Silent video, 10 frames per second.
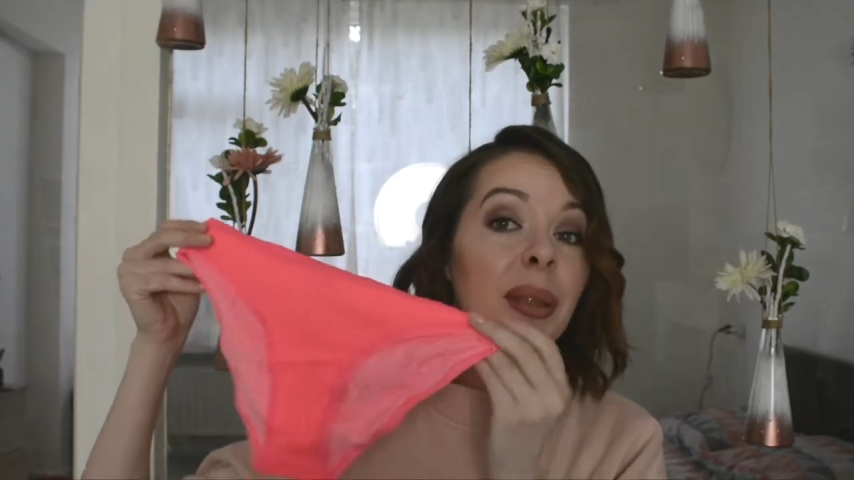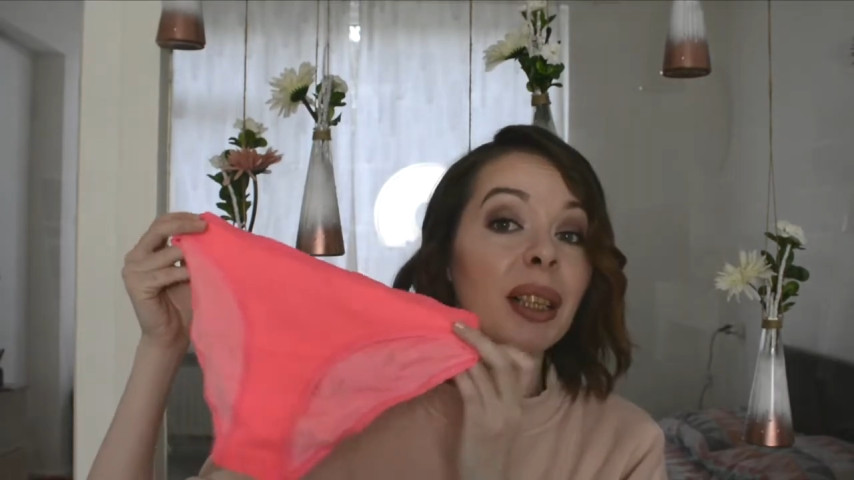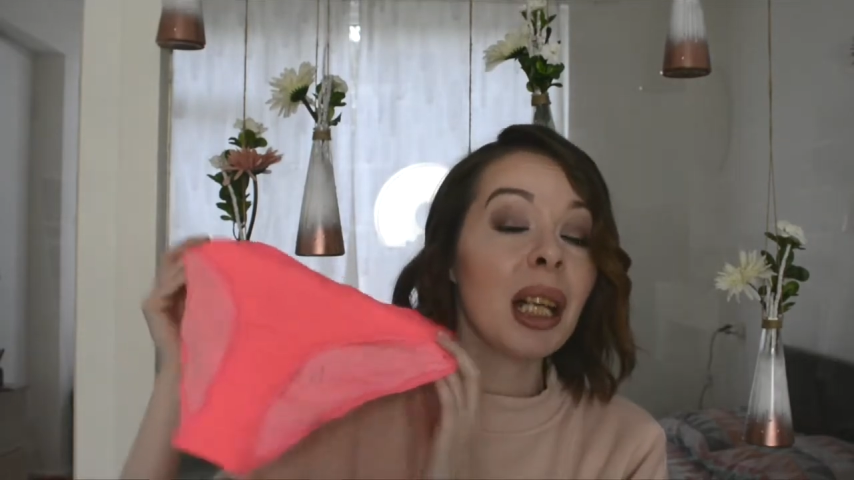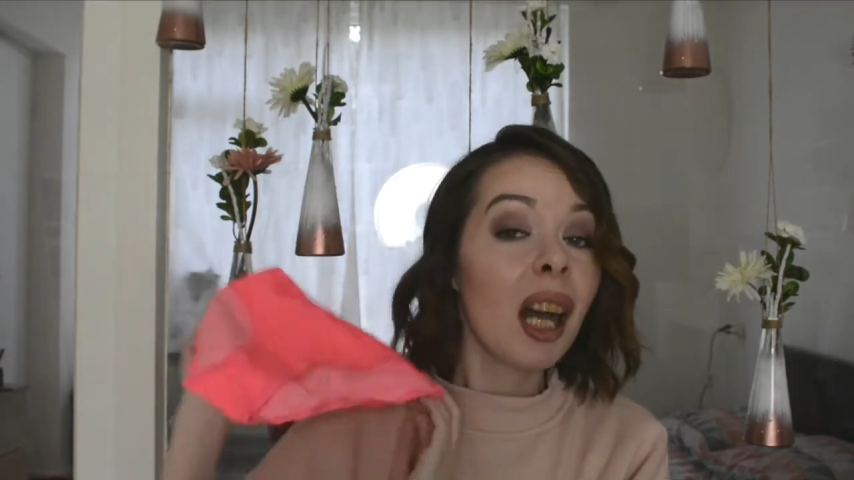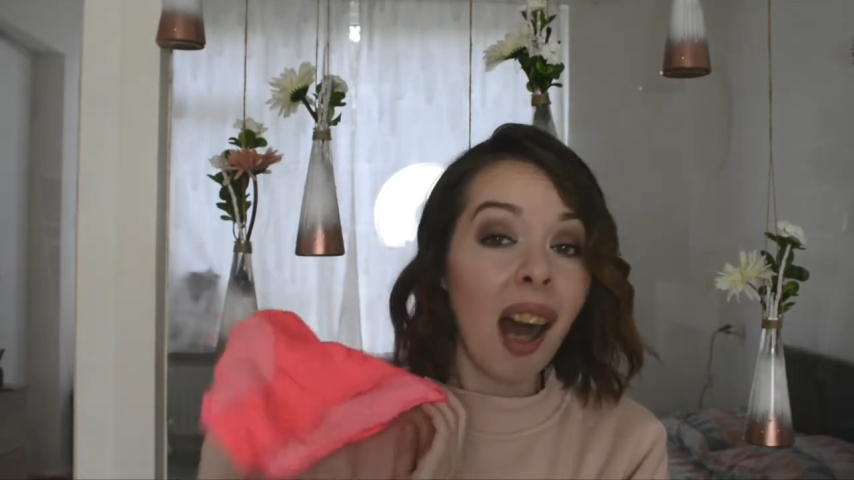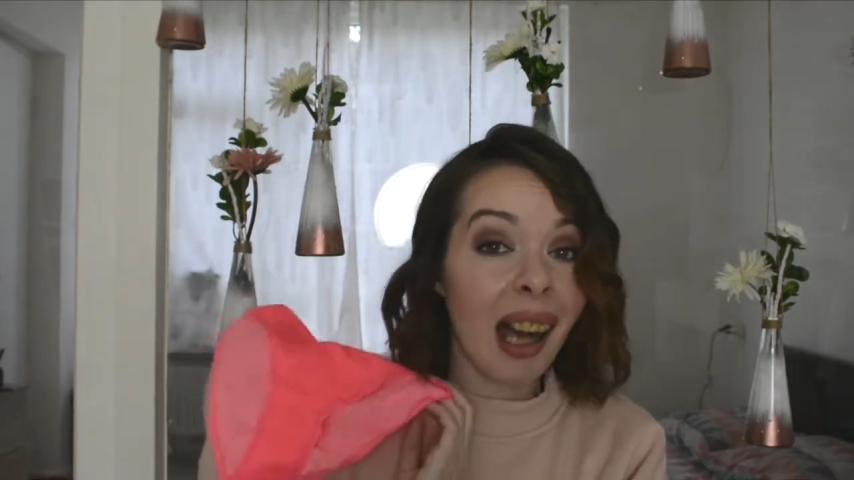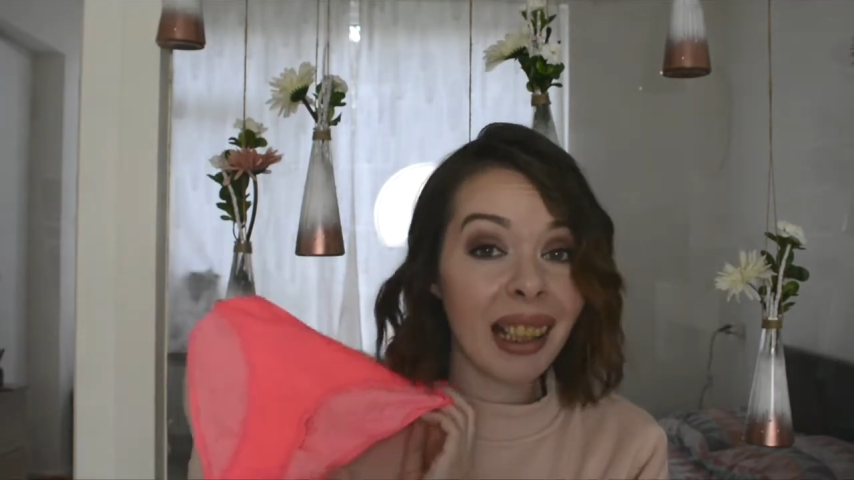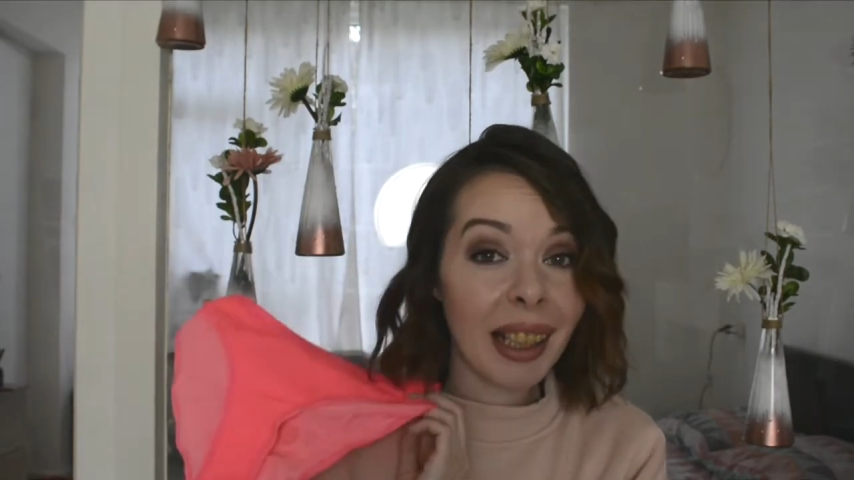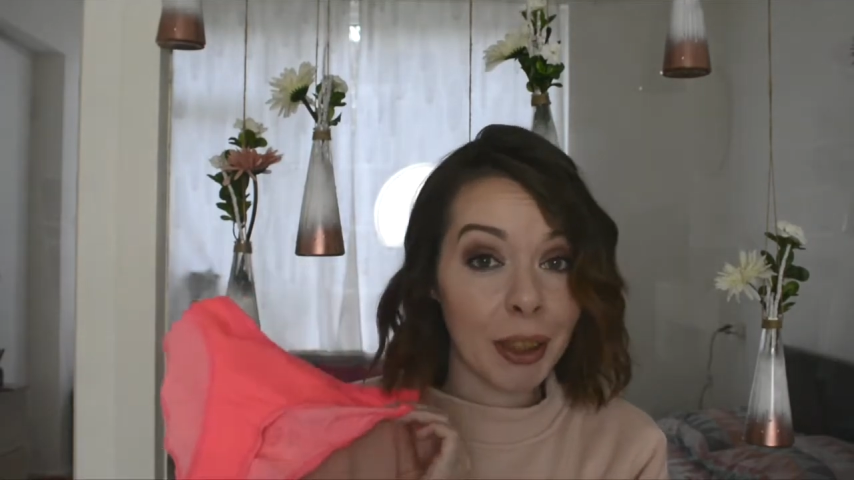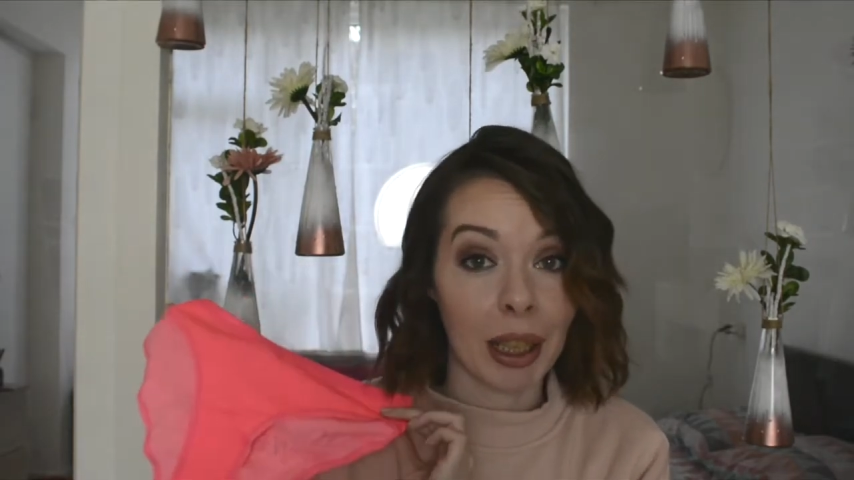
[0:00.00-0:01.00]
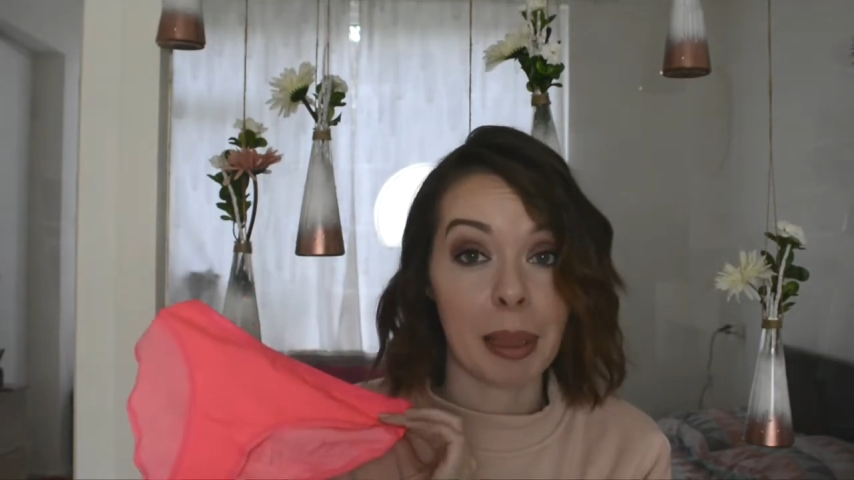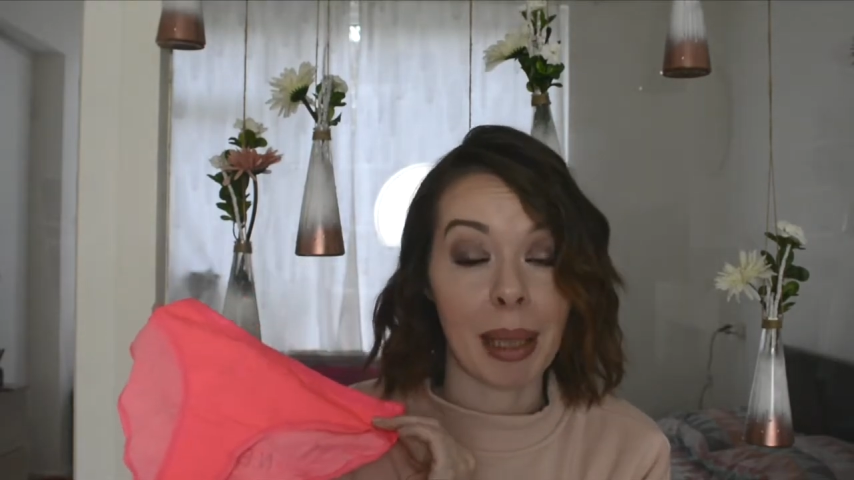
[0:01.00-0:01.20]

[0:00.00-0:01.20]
but I like granny